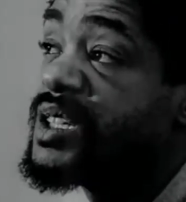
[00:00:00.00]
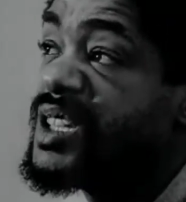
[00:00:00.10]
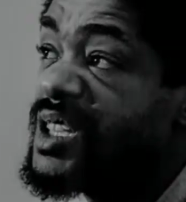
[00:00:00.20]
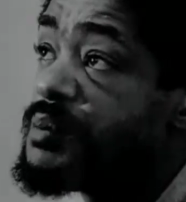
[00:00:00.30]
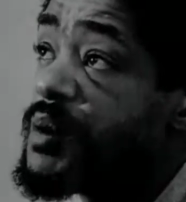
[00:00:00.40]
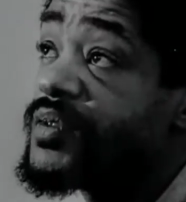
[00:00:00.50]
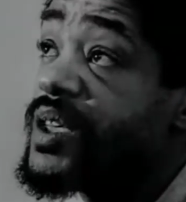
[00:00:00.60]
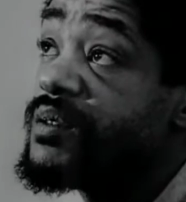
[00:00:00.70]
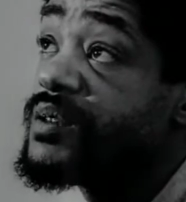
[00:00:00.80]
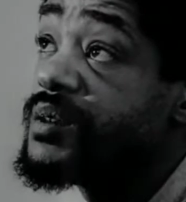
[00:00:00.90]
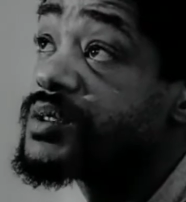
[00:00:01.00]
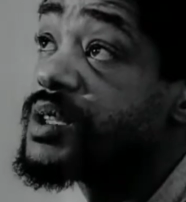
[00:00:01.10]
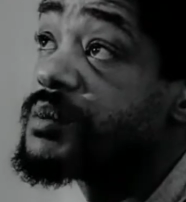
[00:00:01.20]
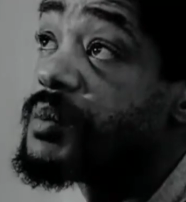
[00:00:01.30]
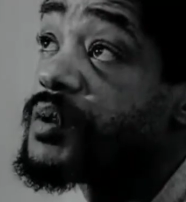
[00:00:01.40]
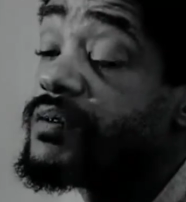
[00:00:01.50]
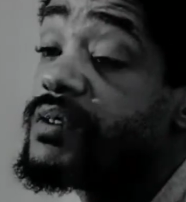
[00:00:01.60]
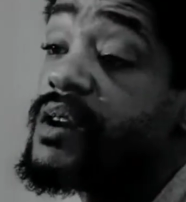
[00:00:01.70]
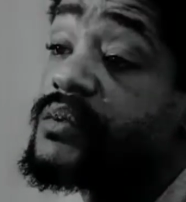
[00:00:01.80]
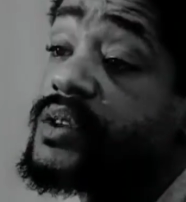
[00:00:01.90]
They was come up on the
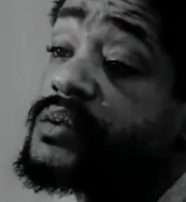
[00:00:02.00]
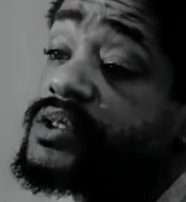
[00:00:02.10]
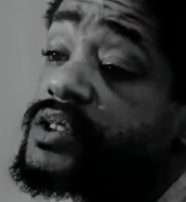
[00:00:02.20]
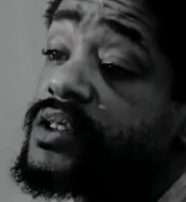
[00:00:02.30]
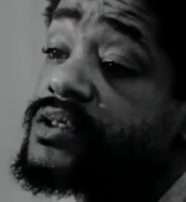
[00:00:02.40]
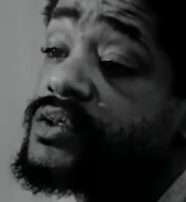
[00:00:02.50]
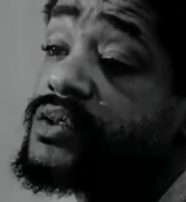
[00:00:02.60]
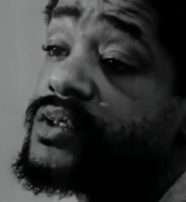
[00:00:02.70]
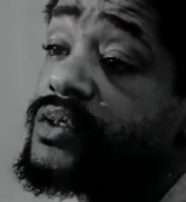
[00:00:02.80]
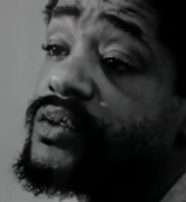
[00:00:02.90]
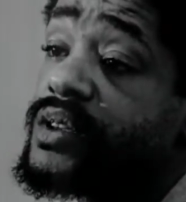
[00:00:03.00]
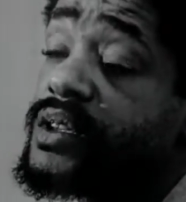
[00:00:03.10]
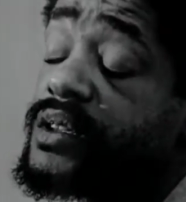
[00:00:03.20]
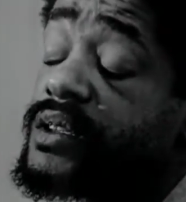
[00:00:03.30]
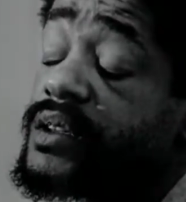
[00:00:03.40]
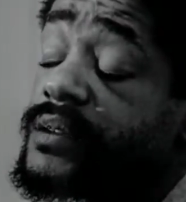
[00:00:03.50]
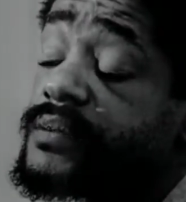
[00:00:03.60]
farm when they was young, too, you know. And